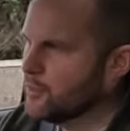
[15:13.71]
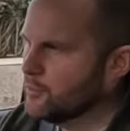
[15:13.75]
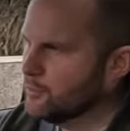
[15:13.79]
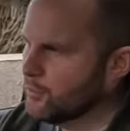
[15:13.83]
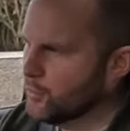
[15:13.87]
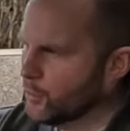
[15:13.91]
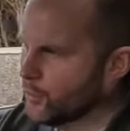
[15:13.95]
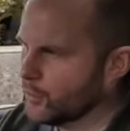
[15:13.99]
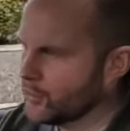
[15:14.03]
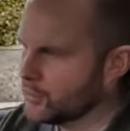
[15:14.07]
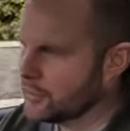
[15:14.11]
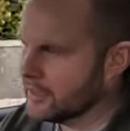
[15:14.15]

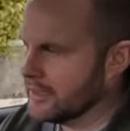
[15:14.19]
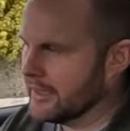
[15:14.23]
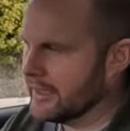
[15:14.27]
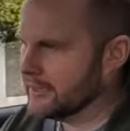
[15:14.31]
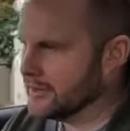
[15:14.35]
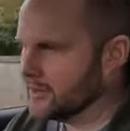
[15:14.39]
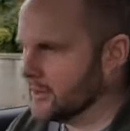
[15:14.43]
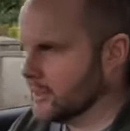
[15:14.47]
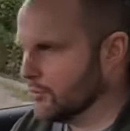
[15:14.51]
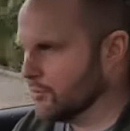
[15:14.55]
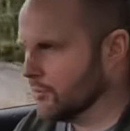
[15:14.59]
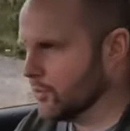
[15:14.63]
But
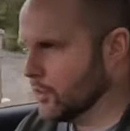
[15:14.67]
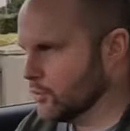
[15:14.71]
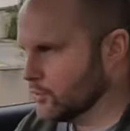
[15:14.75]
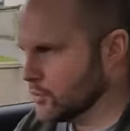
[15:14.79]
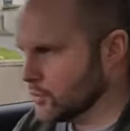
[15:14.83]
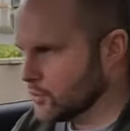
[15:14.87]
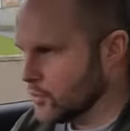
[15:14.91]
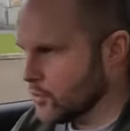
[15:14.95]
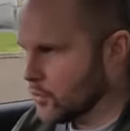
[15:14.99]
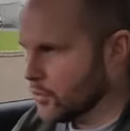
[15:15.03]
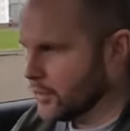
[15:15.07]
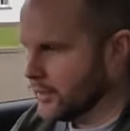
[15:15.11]
as I approach
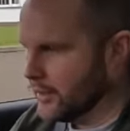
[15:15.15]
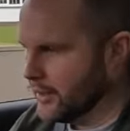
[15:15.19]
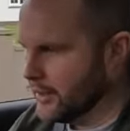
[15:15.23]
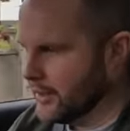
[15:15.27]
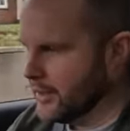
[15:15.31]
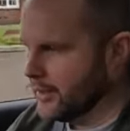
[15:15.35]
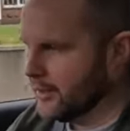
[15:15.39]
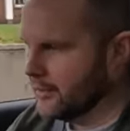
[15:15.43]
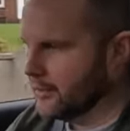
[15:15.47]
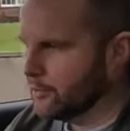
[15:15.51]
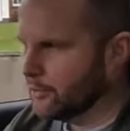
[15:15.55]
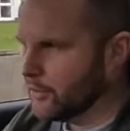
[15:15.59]
a corner
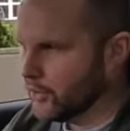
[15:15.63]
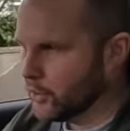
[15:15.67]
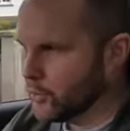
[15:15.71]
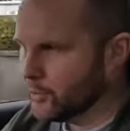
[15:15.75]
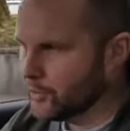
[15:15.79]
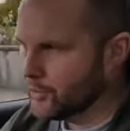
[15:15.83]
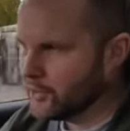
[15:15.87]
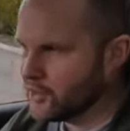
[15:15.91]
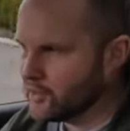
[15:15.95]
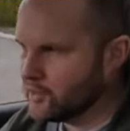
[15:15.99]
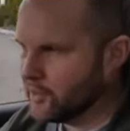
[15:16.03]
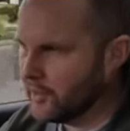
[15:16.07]
here and I pick
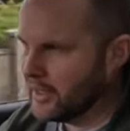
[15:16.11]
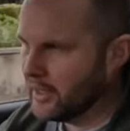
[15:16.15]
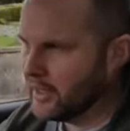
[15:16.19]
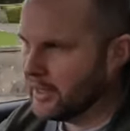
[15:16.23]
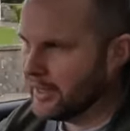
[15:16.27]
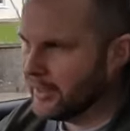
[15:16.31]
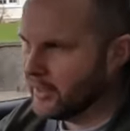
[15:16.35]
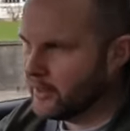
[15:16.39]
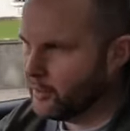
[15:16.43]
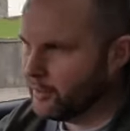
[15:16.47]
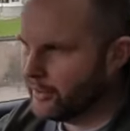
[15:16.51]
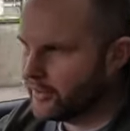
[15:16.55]
up the speed a
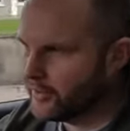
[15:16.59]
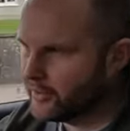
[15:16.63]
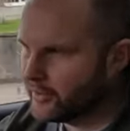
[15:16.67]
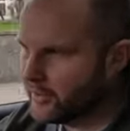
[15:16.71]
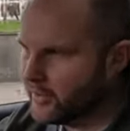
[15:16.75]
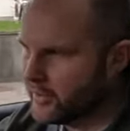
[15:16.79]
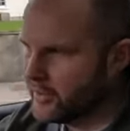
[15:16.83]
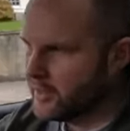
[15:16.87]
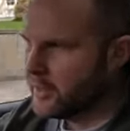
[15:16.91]
little bit,